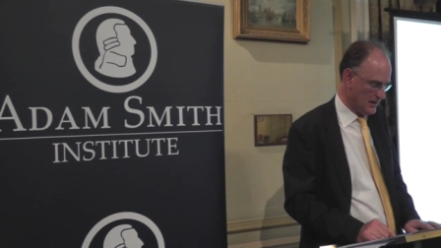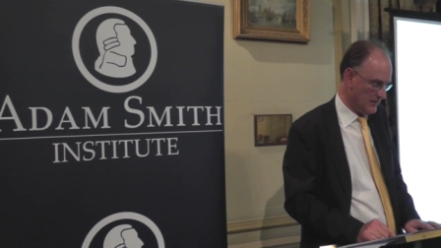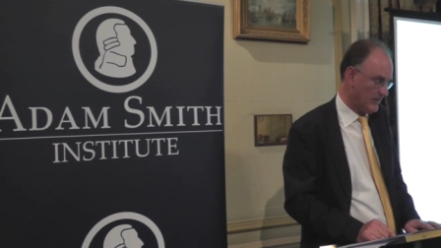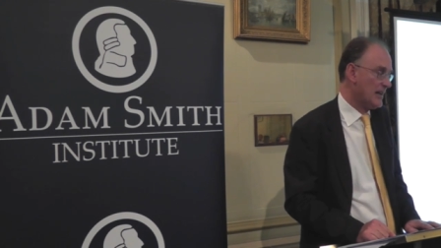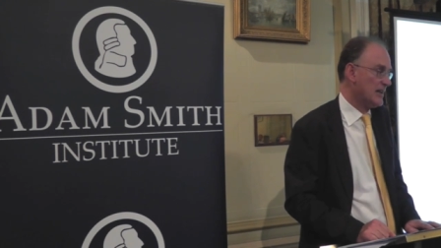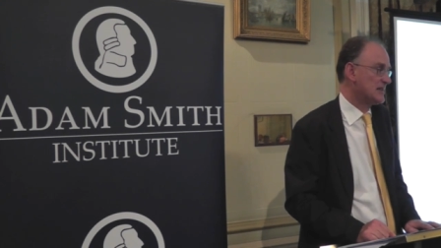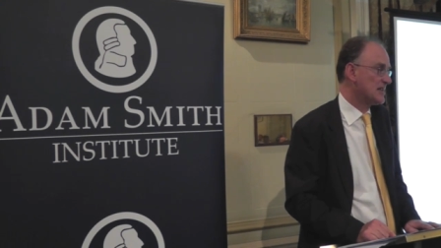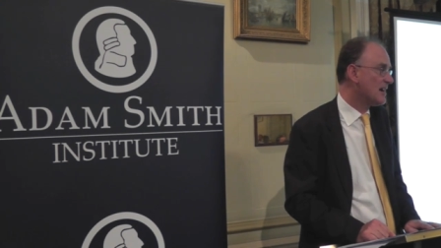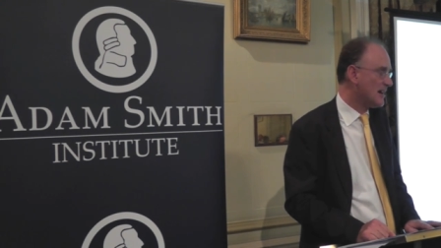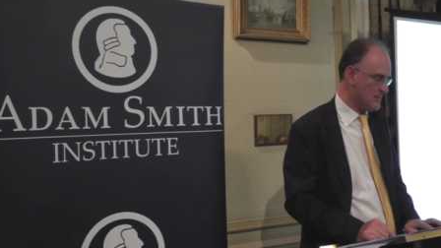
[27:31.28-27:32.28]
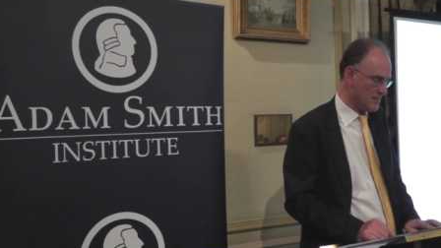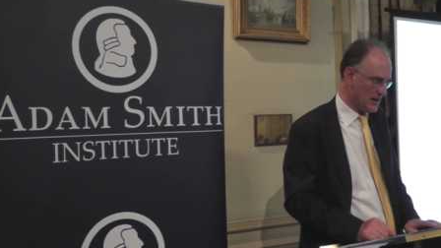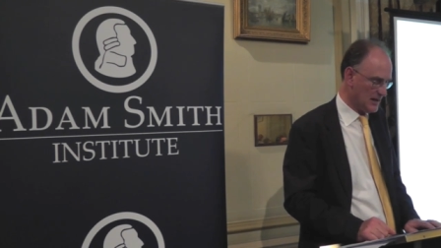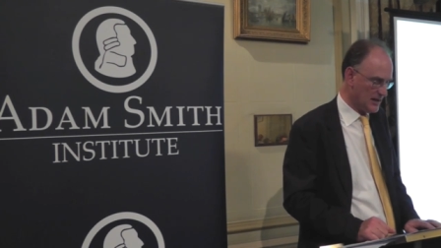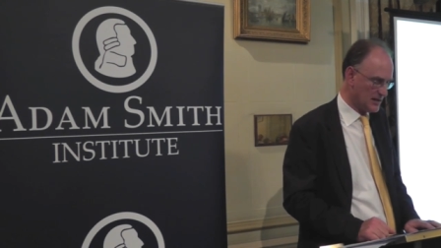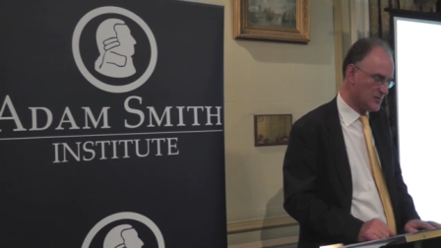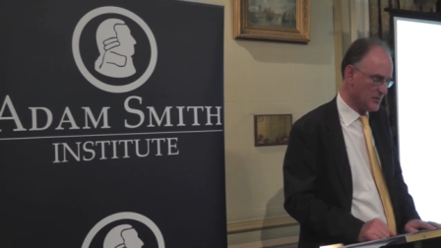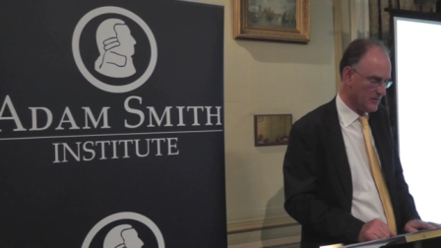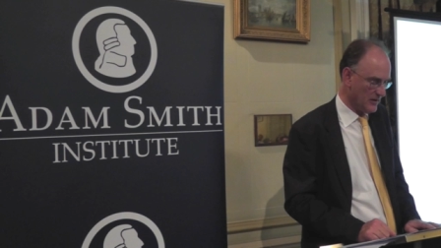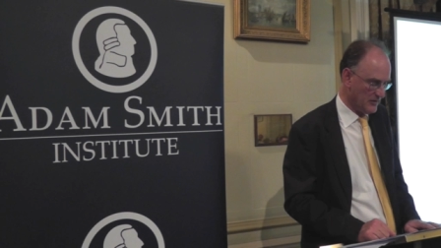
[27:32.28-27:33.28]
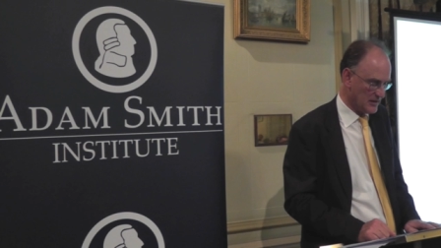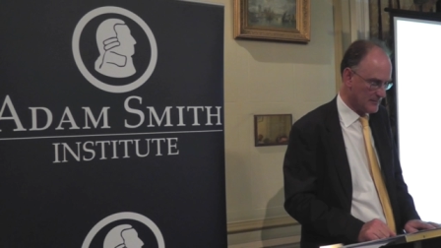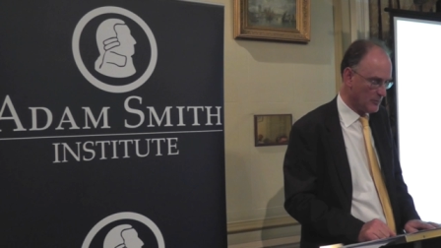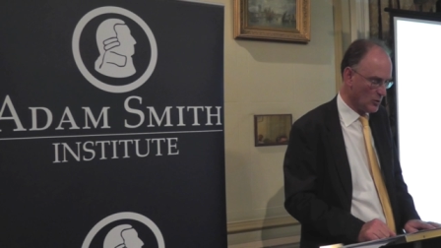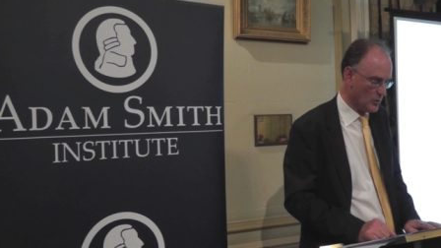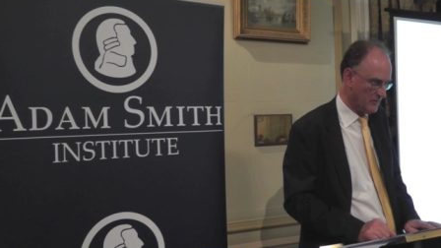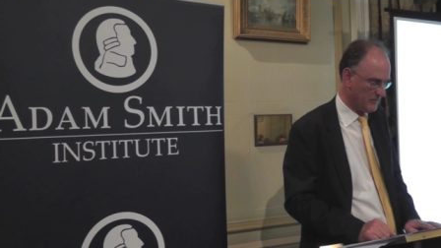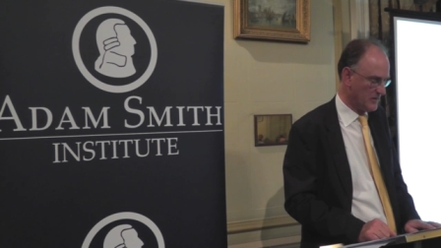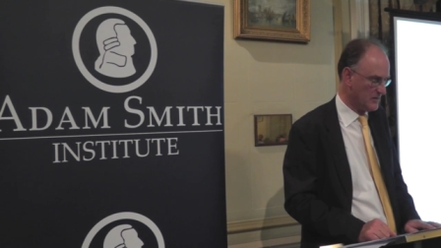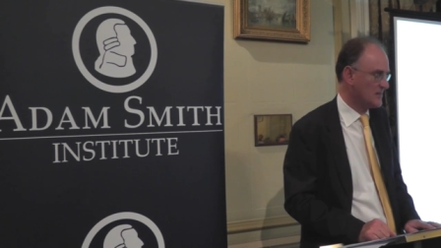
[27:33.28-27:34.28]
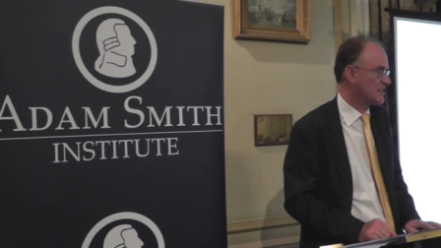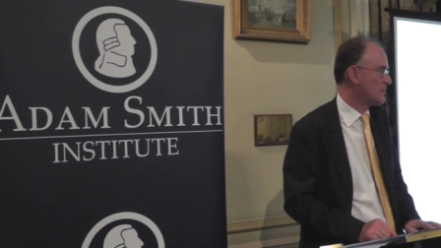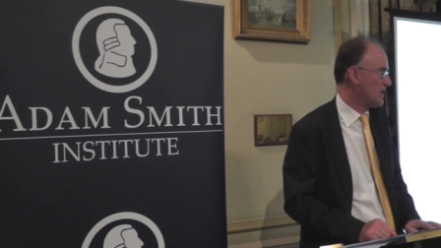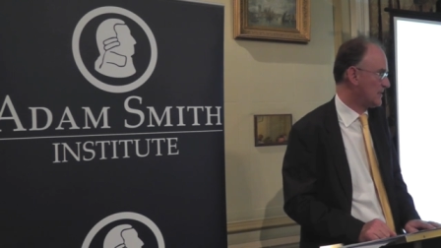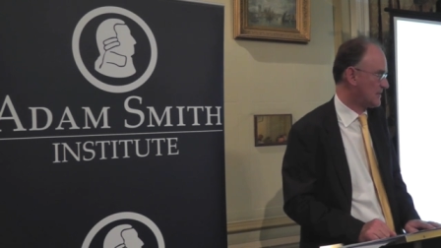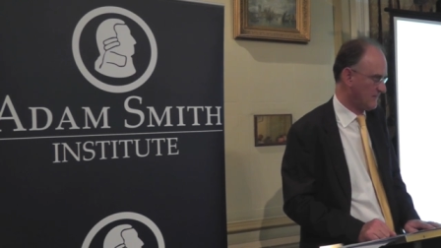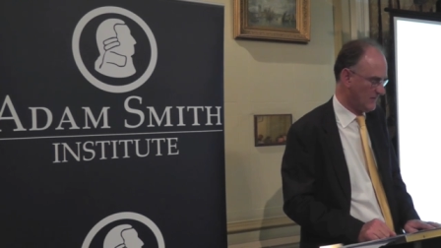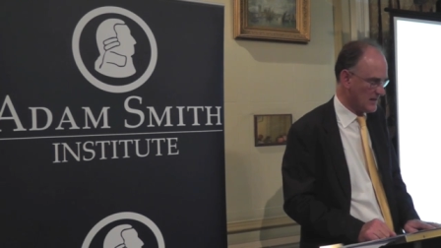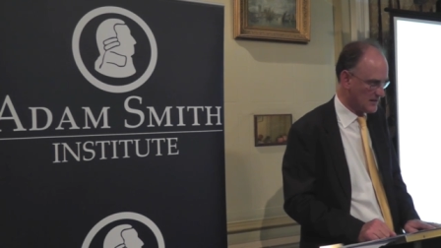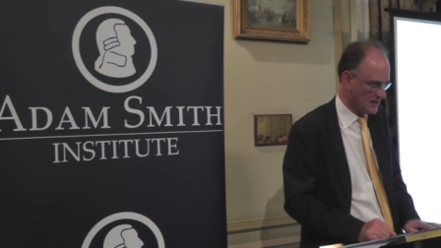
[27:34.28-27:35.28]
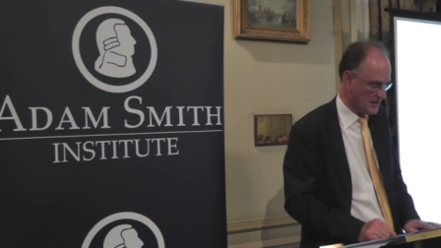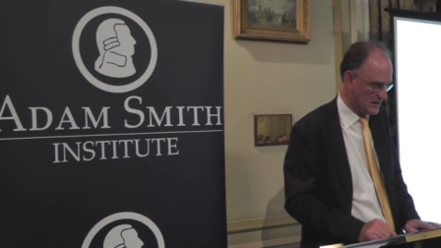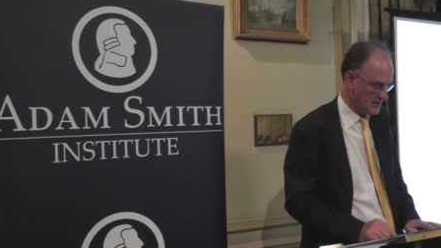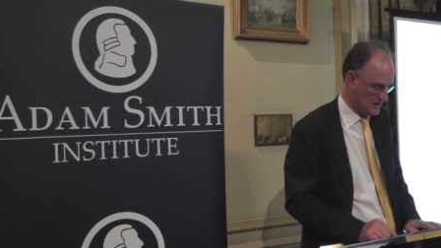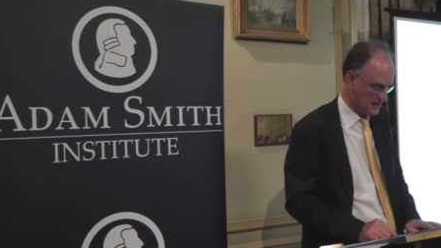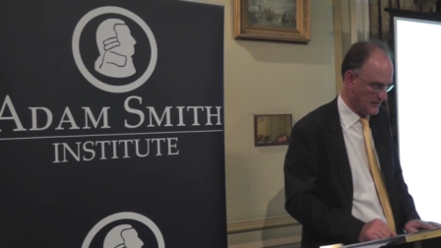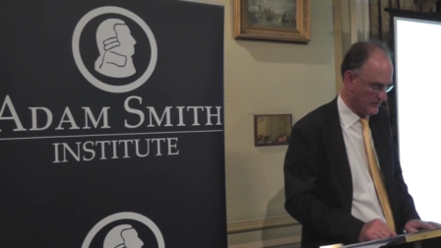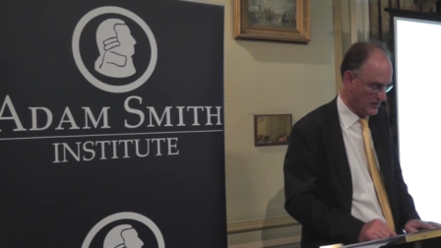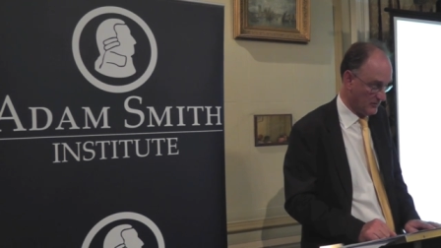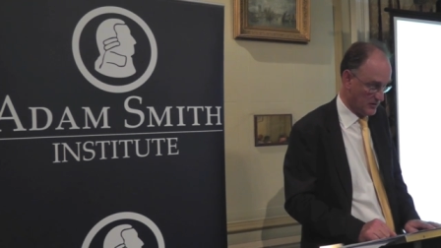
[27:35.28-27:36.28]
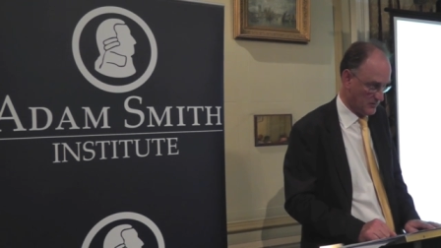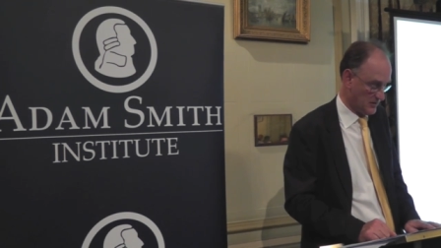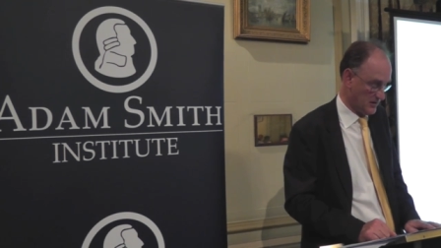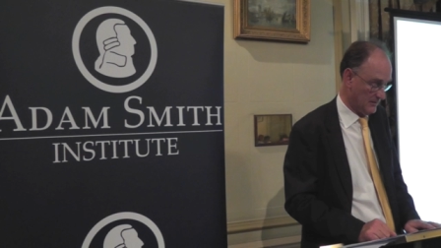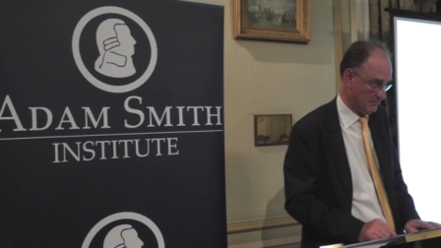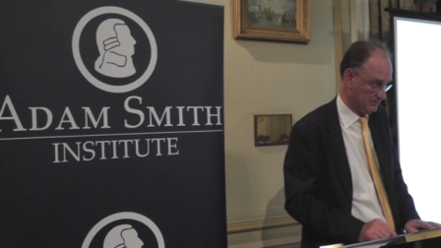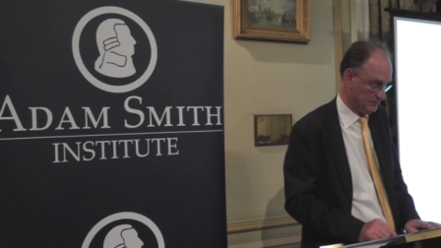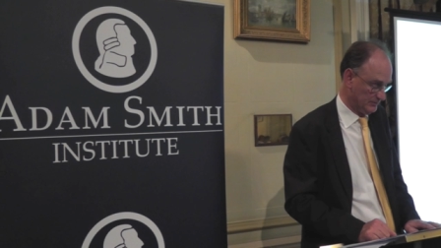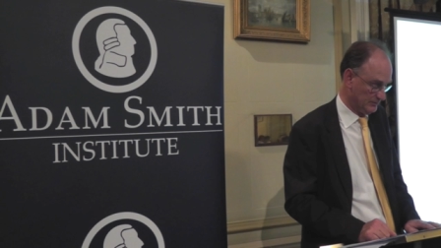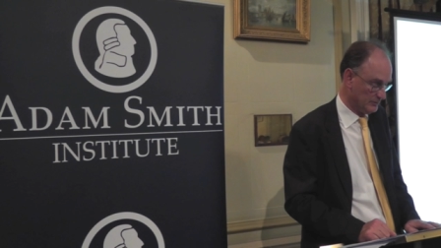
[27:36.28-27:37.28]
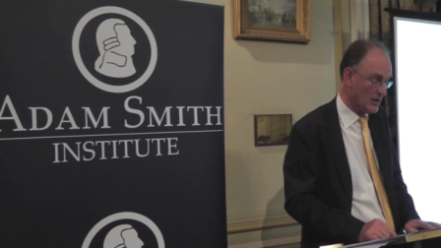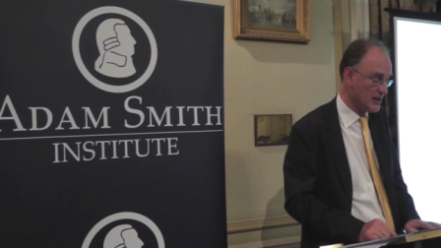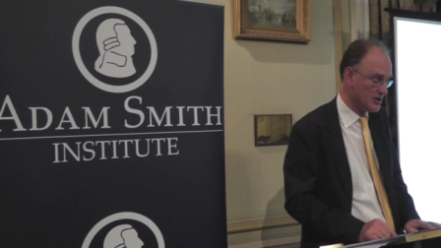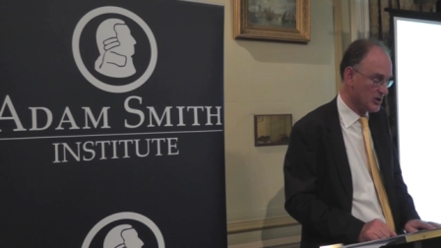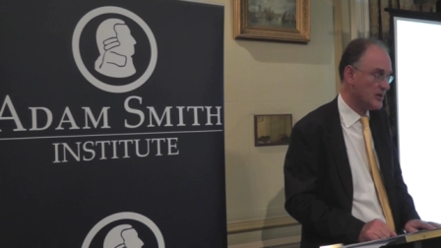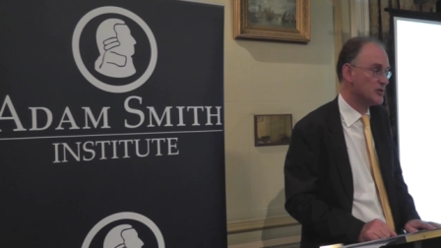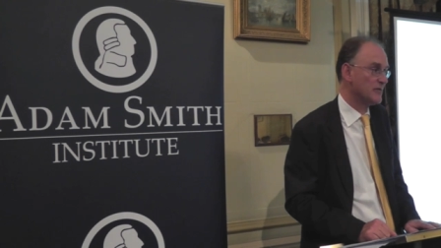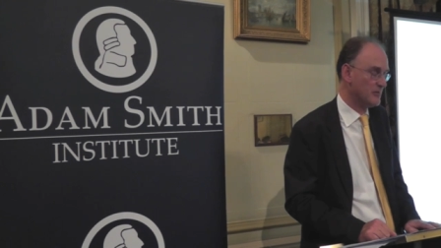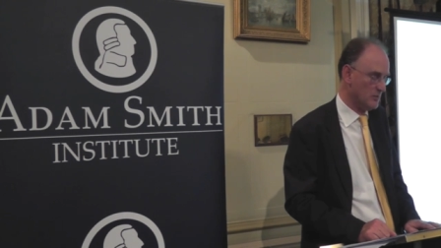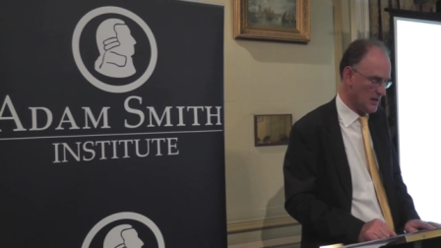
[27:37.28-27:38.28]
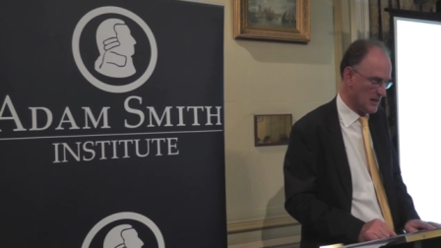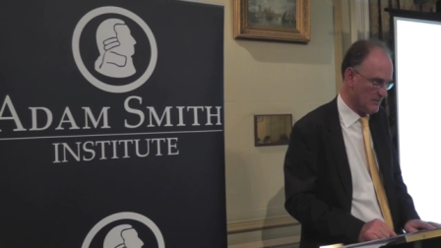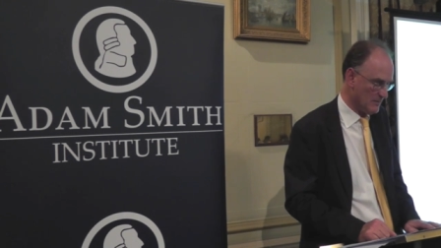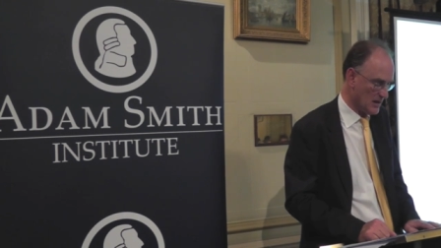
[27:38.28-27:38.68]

If I had time, I'd like to have explored Vernon Smith's fascinating discovery, which was a mind changer for me,